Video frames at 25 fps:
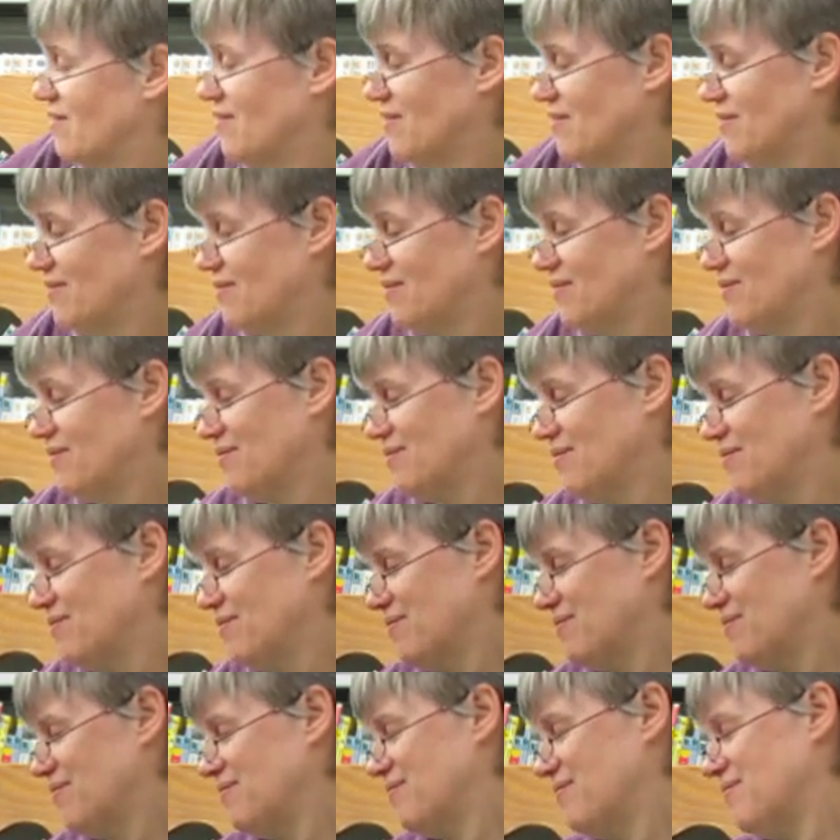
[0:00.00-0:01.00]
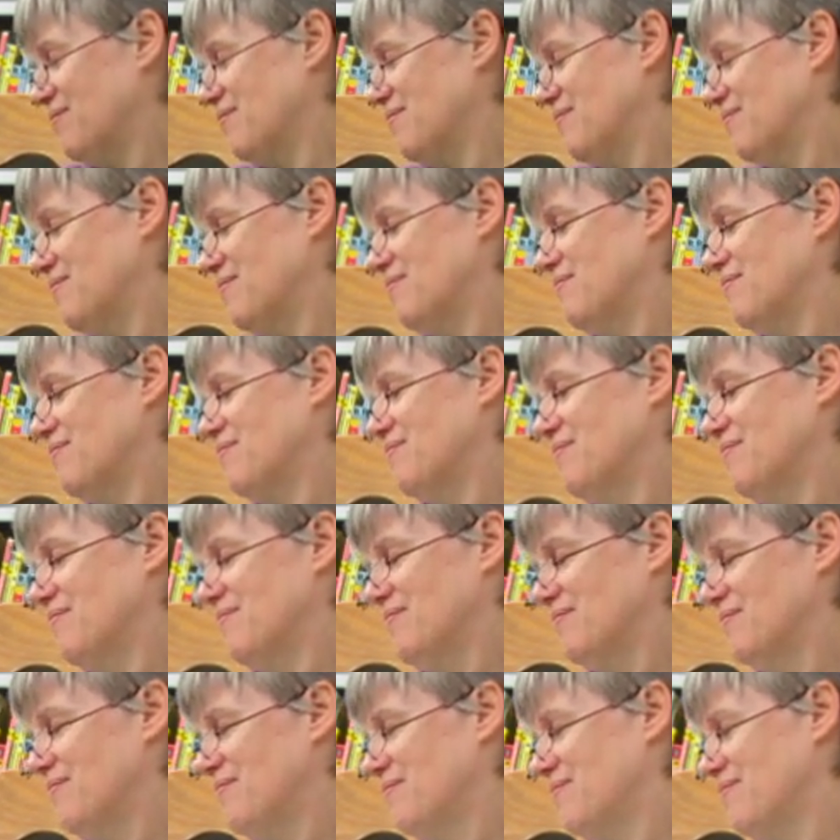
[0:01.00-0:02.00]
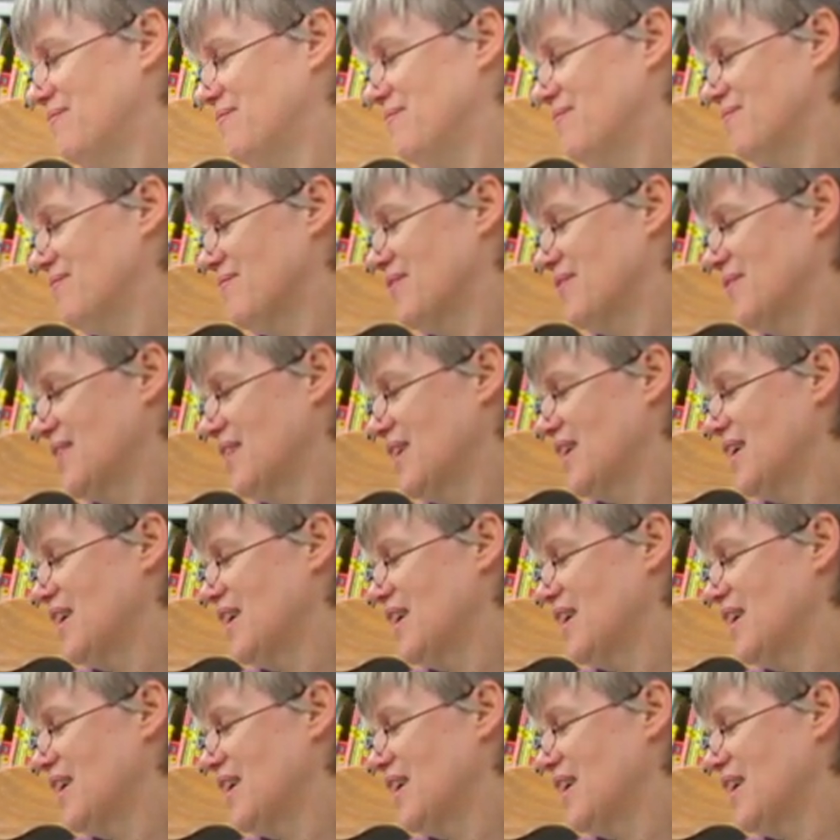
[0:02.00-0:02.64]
Nothing is said.